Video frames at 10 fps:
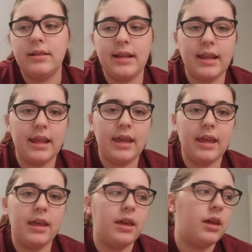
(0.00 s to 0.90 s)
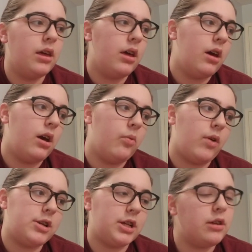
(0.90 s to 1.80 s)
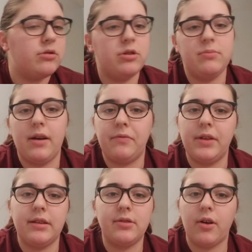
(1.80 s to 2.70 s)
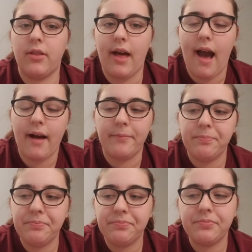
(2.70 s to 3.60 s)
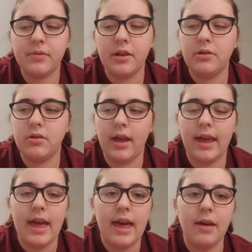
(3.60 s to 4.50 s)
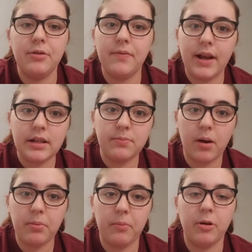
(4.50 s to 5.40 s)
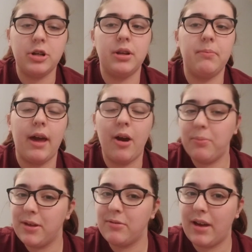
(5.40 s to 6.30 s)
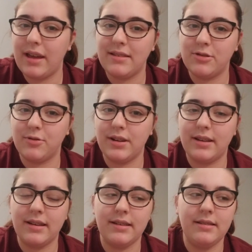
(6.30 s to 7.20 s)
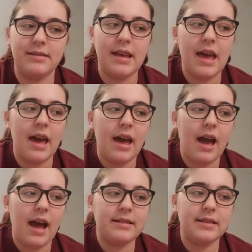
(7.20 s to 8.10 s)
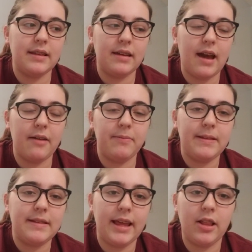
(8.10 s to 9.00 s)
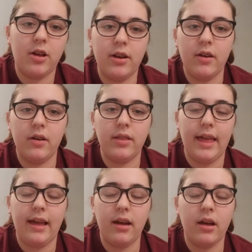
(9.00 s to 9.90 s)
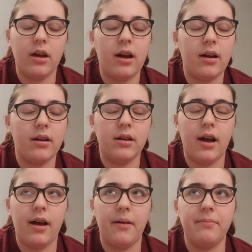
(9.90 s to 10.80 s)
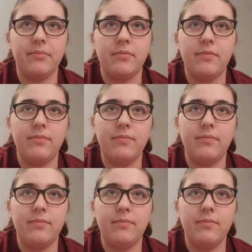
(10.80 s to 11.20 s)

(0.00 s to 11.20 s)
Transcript: cleaning, watching YouTube, Netflix, all that. So like it was very small proportion, but I hope you guys enjoyed because I see I've been seeing a lot of like um